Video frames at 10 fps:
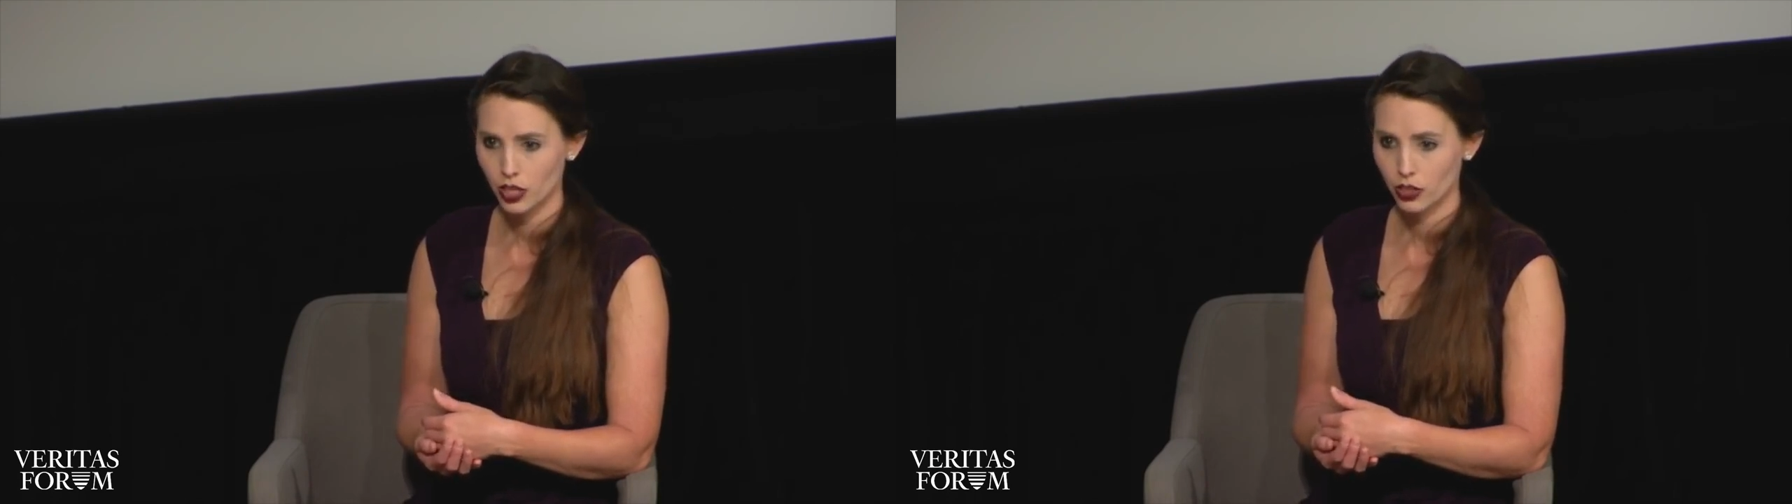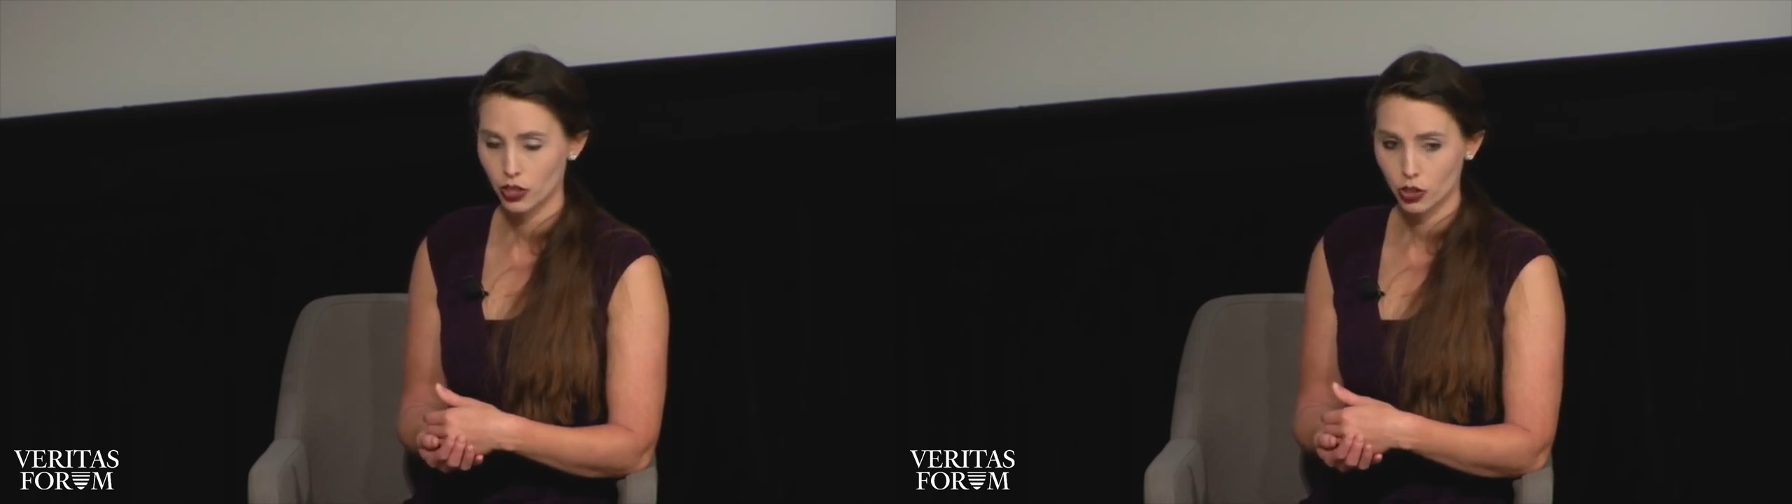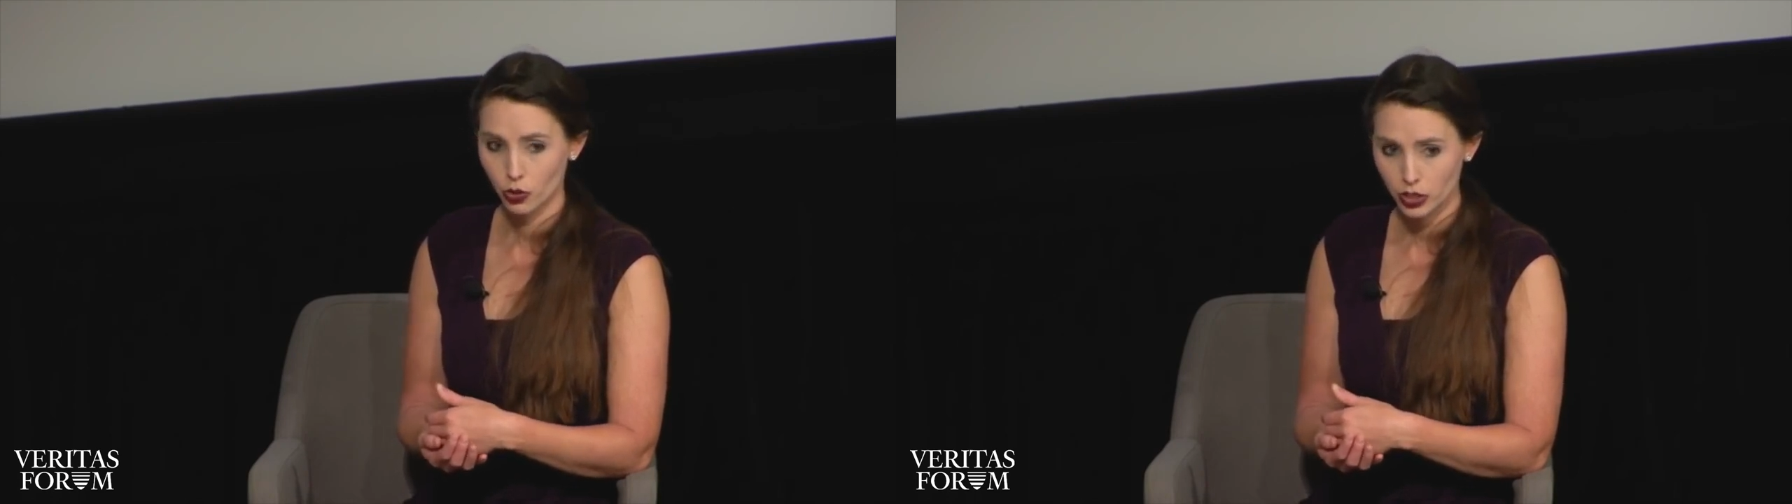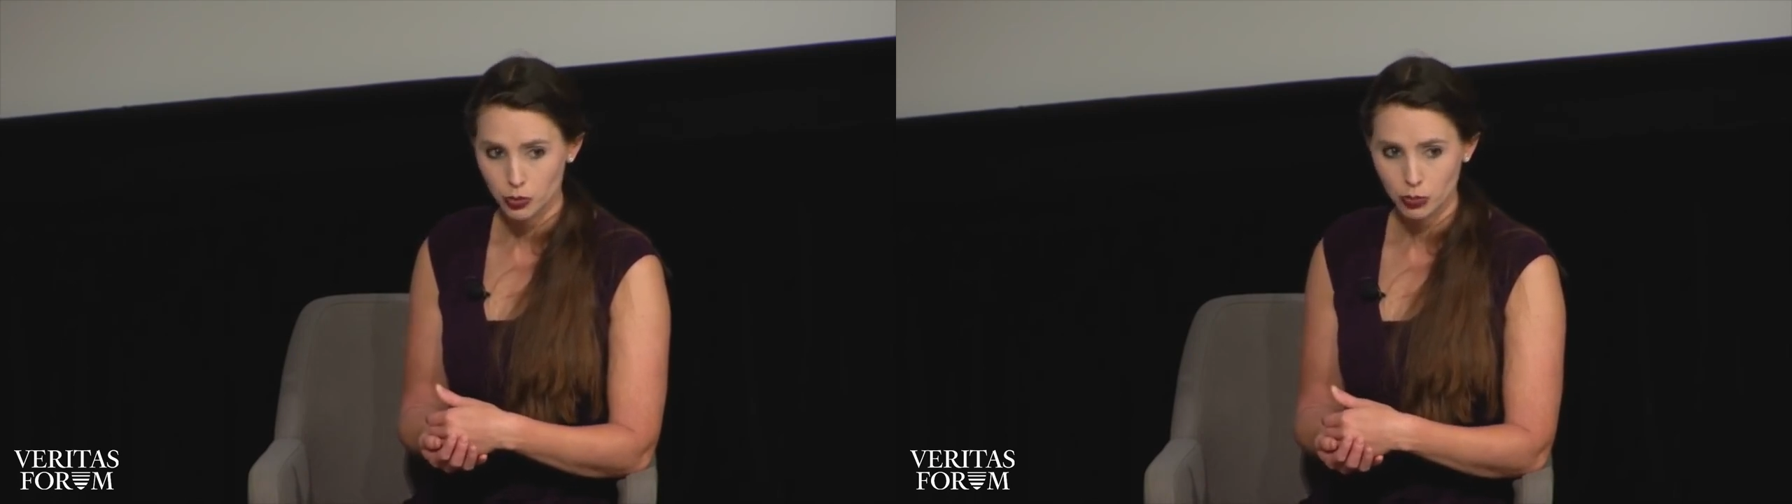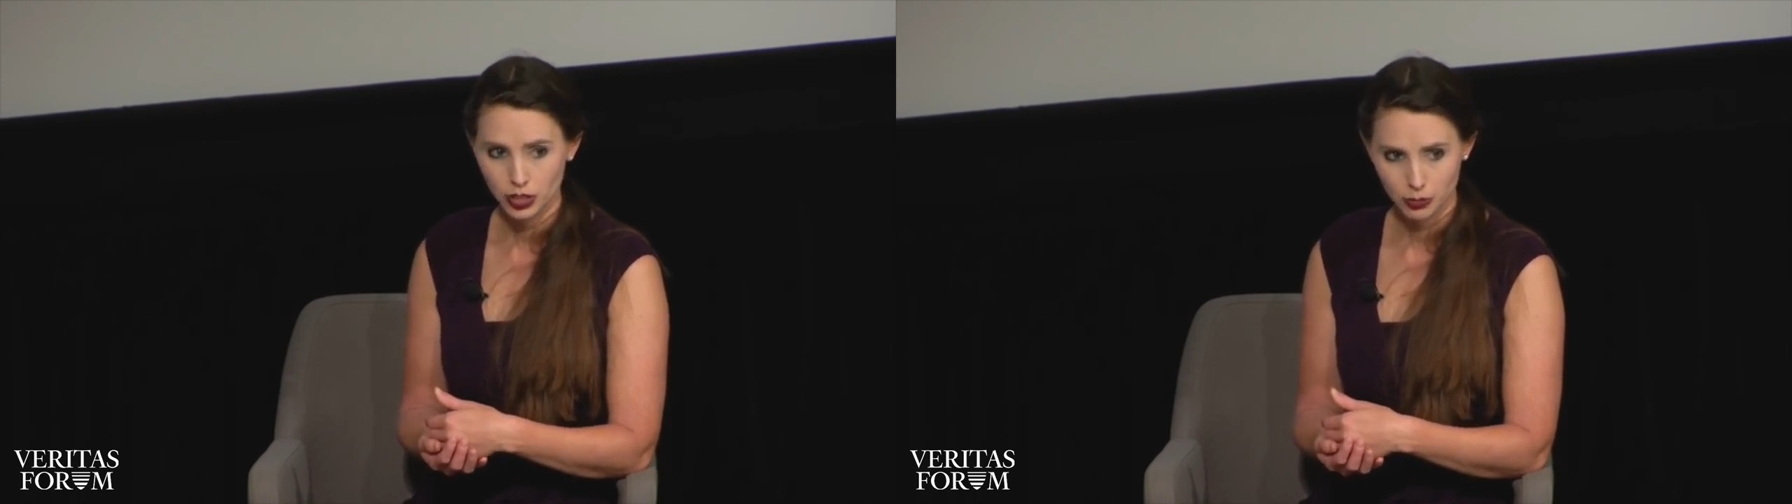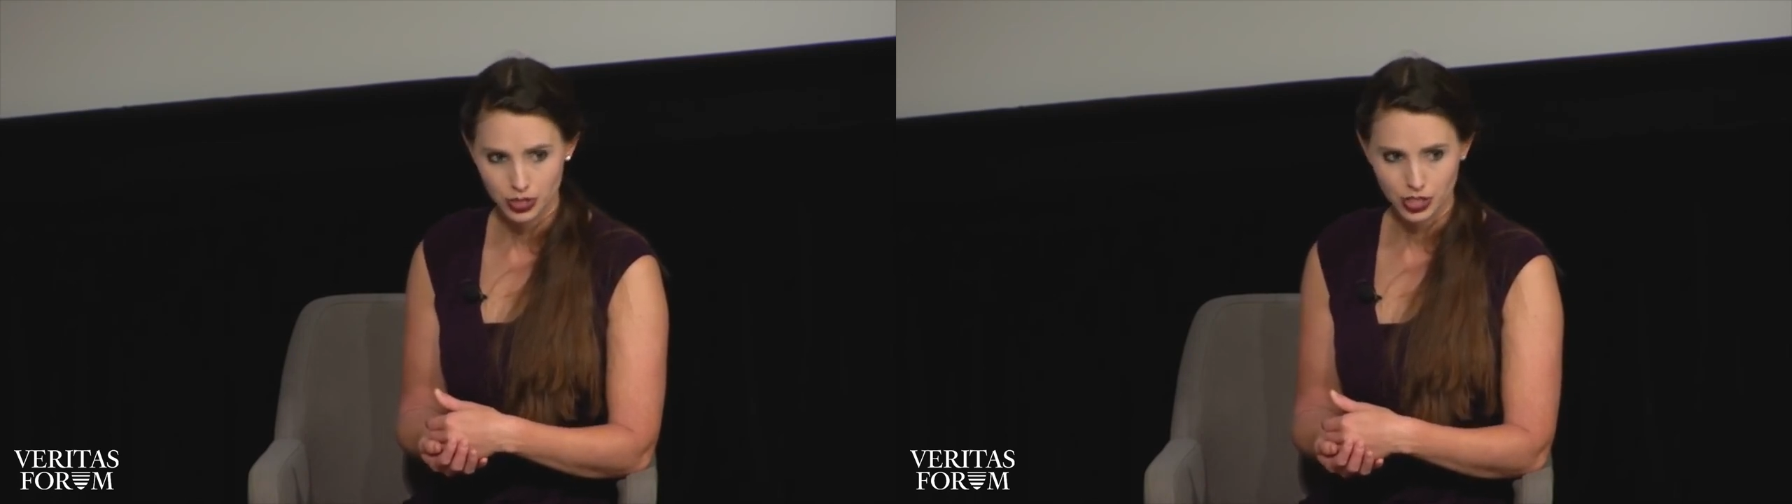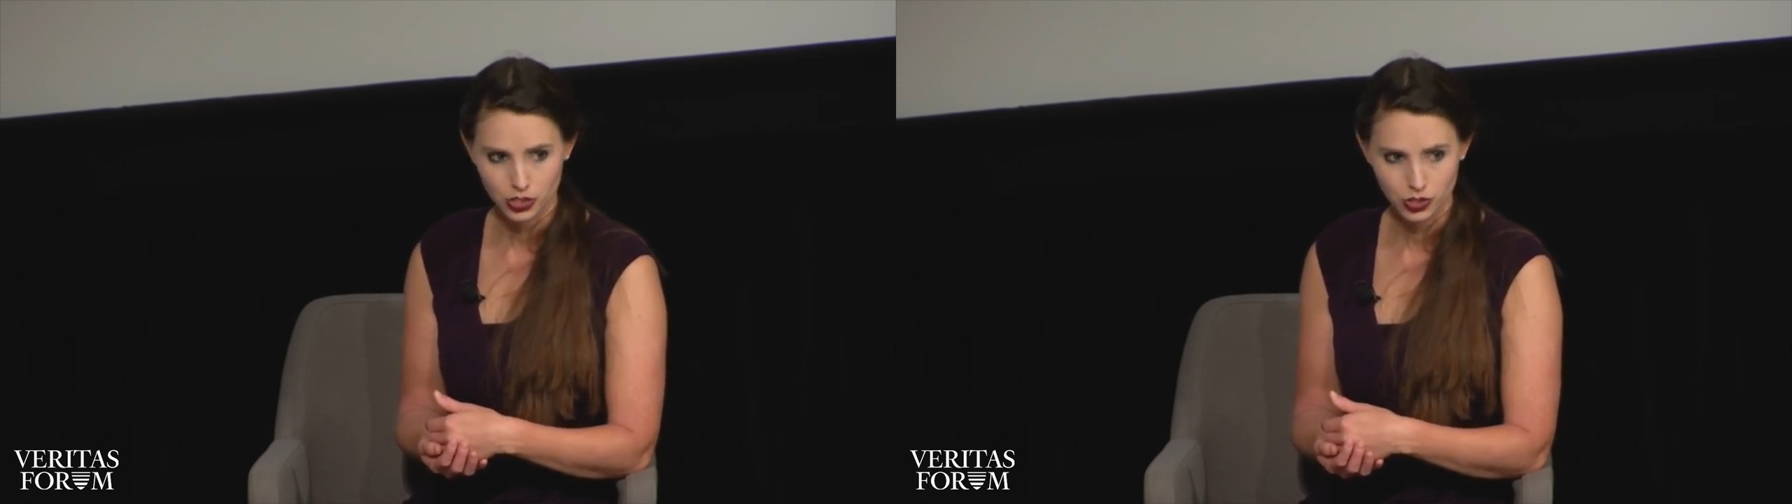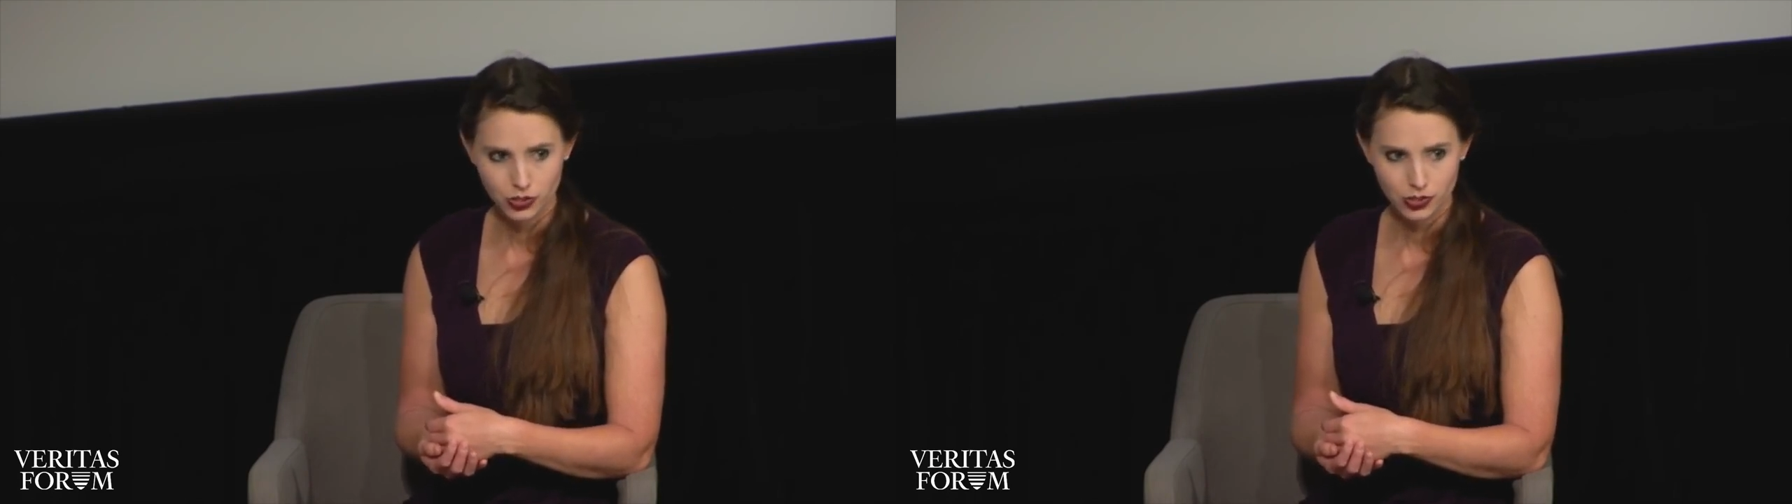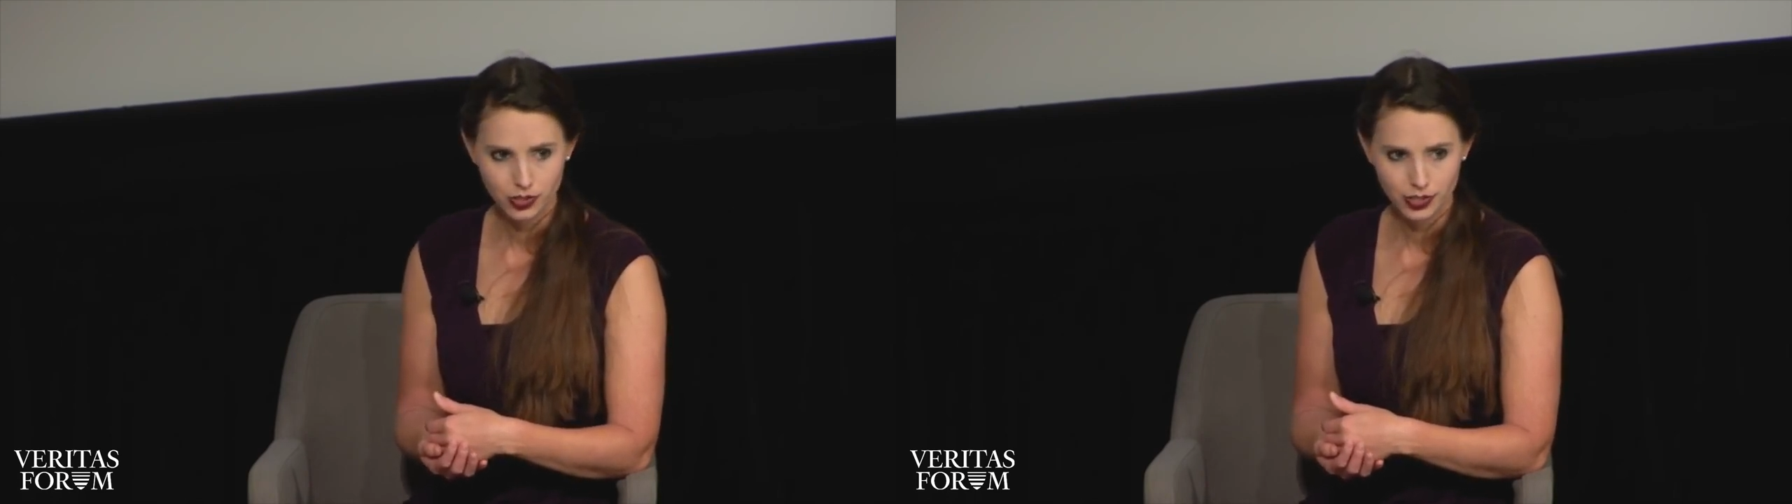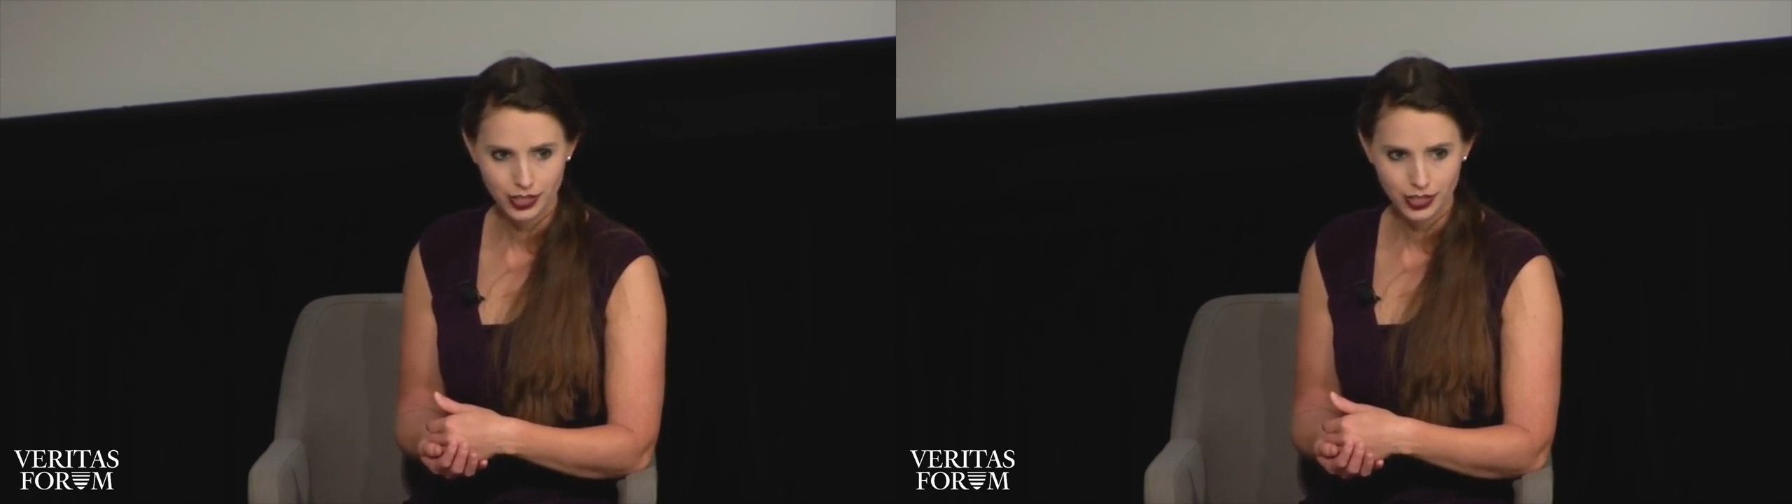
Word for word: there are going to be limitations